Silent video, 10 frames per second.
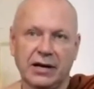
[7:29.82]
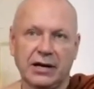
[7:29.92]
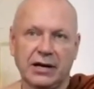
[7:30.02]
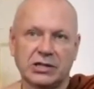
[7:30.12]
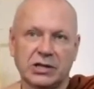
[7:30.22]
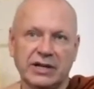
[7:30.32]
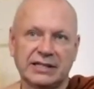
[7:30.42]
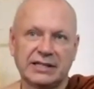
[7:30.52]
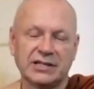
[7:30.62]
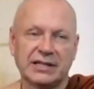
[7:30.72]
So
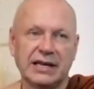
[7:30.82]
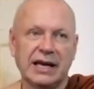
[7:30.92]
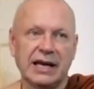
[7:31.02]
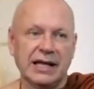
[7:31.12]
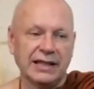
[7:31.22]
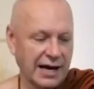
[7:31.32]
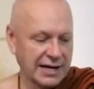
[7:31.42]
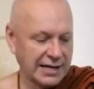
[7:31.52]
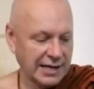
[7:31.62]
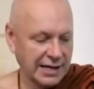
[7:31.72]
it's just the
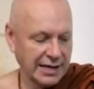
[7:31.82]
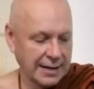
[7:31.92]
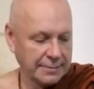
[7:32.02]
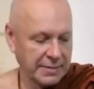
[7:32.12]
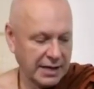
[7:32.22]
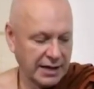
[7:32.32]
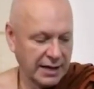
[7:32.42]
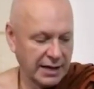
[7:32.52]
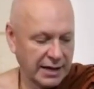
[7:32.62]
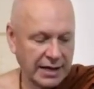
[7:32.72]
idea
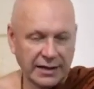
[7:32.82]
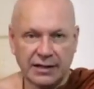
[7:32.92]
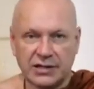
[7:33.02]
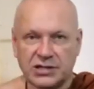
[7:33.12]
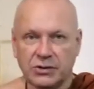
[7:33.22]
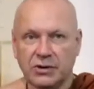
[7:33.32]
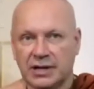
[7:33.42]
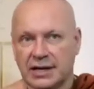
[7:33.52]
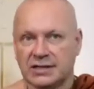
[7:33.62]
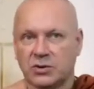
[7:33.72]
in the
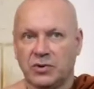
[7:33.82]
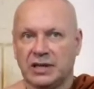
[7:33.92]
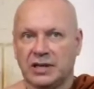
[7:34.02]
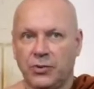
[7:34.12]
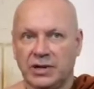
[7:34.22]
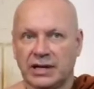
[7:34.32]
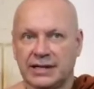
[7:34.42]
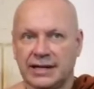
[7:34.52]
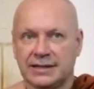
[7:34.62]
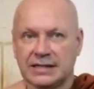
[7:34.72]
sutras, the way the Buddha
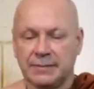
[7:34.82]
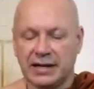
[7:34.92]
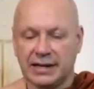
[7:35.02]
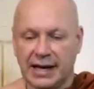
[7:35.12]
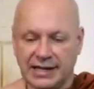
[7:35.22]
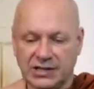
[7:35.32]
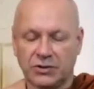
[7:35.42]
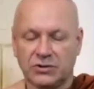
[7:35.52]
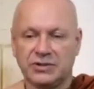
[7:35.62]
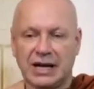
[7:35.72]
teaches metta, is
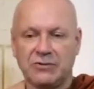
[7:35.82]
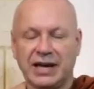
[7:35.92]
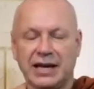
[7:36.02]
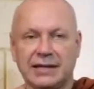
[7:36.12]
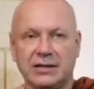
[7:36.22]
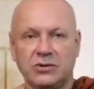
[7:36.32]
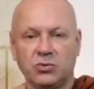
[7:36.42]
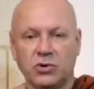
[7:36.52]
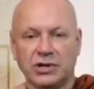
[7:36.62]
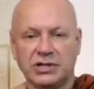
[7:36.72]
not to direct it
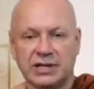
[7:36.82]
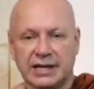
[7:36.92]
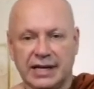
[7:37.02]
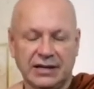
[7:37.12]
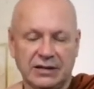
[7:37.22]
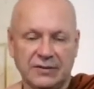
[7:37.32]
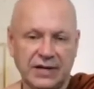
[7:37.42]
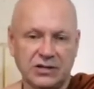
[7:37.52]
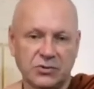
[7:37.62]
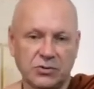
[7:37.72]
towards
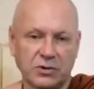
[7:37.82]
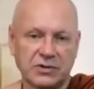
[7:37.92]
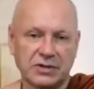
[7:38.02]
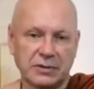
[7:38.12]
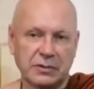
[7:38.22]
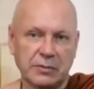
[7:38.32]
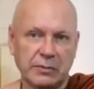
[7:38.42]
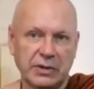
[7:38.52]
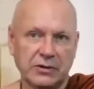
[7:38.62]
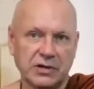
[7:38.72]
individuals,
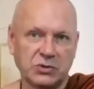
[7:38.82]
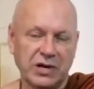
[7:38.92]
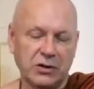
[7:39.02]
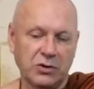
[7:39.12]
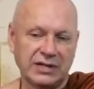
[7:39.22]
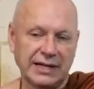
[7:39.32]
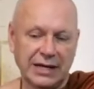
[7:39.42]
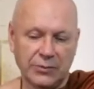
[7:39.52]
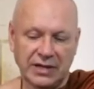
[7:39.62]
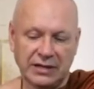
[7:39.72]
because when you are
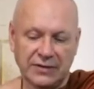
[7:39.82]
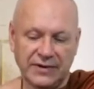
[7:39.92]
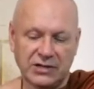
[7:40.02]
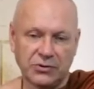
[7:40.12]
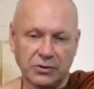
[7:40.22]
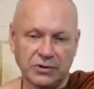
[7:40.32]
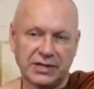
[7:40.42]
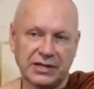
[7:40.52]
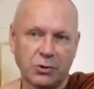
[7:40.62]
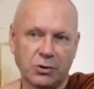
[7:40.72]
dealing with individuals,
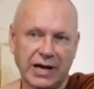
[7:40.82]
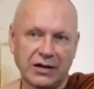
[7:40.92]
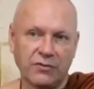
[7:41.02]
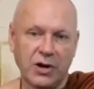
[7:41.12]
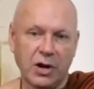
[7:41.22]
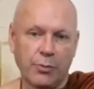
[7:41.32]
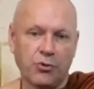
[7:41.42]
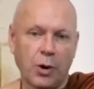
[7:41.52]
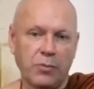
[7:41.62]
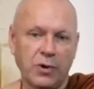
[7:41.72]
there's all kind of
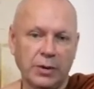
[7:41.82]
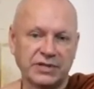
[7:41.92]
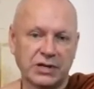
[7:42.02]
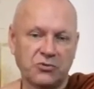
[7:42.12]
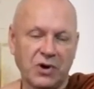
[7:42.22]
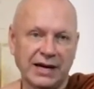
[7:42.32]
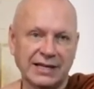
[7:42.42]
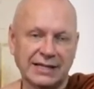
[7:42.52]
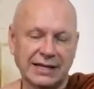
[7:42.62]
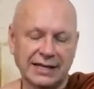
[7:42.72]
problems
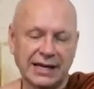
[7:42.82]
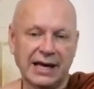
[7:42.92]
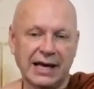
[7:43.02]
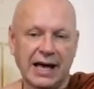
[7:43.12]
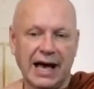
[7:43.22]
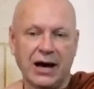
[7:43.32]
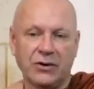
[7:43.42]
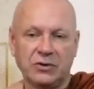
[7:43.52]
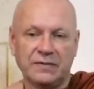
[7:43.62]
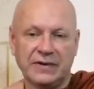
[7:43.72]
arising.
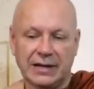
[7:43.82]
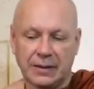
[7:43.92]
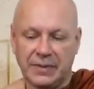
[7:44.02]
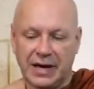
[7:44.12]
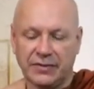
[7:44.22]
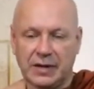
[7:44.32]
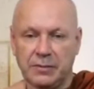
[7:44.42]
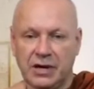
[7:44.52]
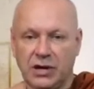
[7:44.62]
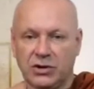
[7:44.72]
How do you feel about
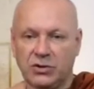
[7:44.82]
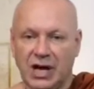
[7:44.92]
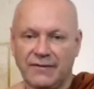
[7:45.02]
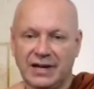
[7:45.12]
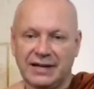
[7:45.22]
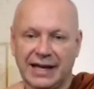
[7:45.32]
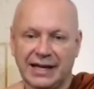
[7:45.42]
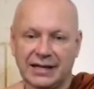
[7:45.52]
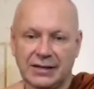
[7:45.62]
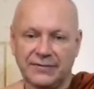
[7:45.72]
them? Do you have any
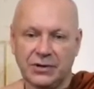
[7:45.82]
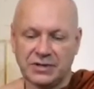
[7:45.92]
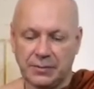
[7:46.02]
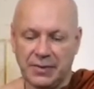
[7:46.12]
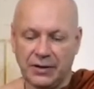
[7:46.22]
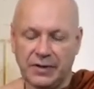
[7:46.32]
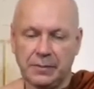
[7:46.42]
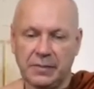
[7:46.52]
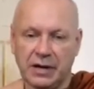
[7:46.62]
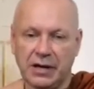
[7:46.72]
negative views about
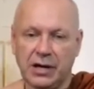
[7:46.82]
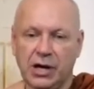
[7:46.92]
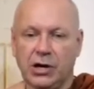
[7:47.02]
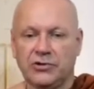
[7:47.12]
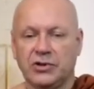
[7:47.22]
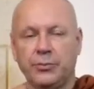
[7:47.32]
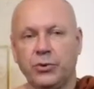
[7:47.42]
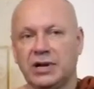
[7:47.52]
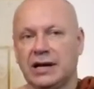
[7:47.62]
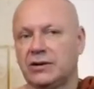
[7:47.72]
them? So the
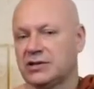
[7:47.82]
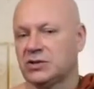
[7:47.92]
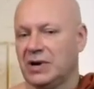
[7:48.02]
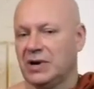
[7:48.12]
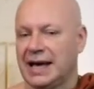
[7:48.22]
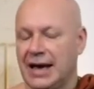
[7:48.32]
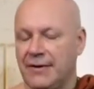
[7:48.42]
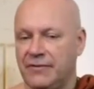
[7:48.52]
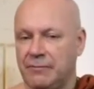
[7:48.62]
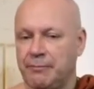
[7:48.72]
Buddha doesn't really
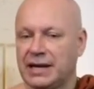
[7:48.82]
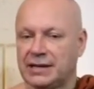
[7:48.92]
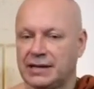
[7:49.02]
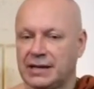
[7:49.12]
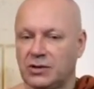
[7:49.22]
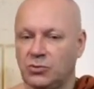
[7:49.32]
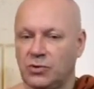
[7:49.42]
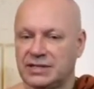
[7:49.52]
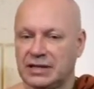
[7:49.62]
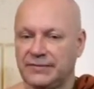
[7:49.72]
have metta
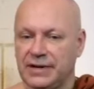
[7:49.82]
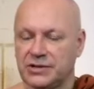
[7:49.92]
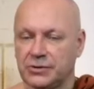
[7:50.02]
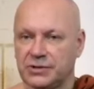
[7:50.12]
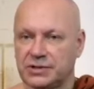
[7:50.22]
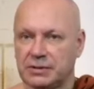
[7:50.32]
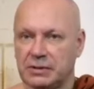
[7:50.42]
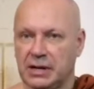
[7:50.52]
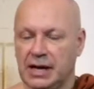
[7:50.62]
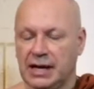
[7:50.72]
towards individuals.
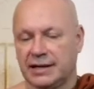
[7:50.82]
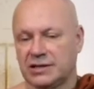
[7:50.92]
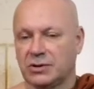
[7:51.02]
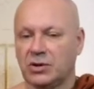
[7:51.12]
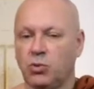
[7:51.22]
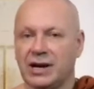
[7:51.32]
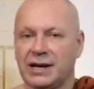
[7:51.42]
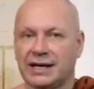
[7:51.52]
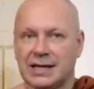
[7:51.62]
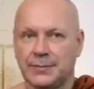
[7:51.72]
There's only
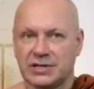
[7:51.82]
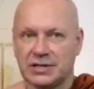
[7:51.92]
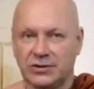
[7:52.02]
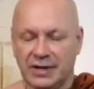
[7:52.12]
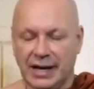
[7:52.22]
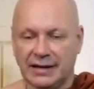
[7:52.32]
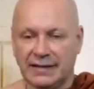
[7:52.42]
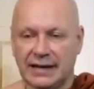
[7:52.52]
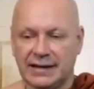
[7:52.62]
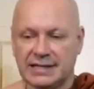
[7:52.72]
one exception to that,
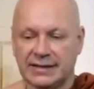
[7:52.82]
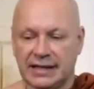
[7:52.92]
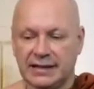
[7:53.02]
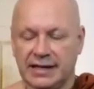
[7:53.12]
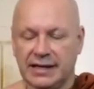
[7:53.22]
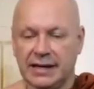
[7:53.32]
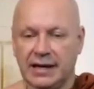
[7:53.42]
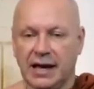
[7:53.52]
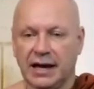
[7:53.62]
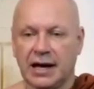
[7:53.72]
and that is in
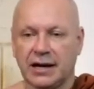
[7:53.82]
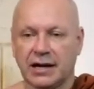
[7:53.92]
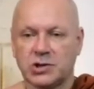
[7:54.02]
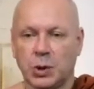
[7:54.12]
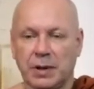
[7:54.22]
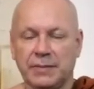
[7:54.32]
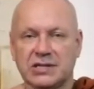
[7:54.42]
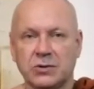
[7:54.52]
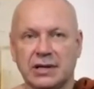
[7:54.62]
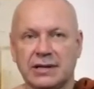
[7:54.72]
the Kakachupama
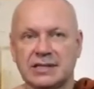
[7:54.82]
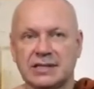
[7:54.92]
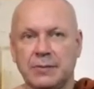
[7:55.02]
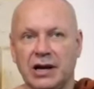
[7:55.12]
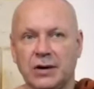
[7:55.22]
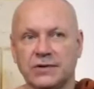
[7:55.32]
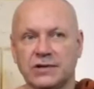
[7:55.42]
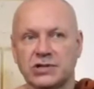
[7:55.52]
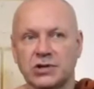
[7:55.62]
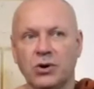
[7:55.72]
Sutta, the simile of the
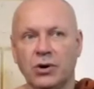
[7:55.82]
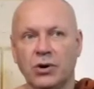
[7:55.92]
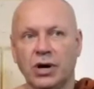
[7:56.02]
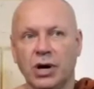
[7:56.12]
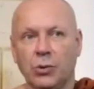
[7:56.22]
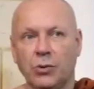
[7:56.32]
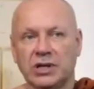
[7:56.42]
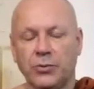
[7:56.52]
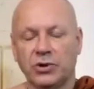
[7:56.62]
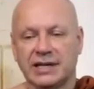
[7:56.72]
saw, where
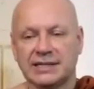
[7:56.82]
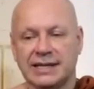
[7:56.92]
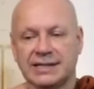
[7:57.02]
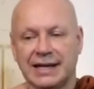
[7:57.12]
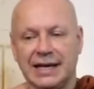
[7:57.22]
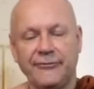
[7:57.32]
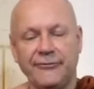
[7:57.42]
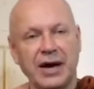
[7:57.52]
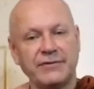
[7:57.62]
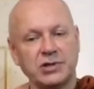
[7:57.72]
the Buddha says that if
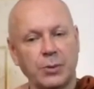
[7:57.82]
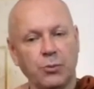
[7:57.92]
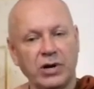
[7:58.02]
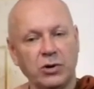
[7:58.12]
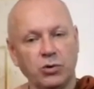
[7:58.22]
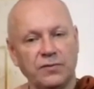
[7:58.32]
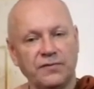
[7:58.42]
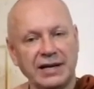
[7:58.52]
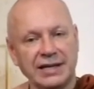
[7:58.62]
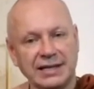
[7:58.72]
you have someone who you
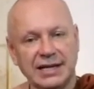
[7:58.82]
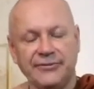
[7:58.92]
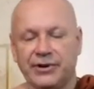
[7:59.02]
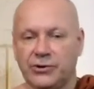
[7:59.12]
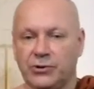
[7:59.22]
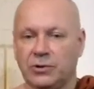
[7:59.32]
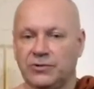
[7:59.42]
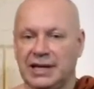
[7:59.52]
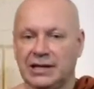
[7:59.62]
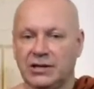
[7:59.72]
find
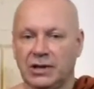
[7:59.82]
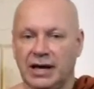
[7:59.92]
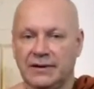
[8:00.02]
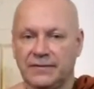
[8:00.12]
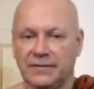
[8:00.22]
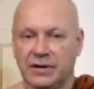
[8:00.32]
difficult in your life,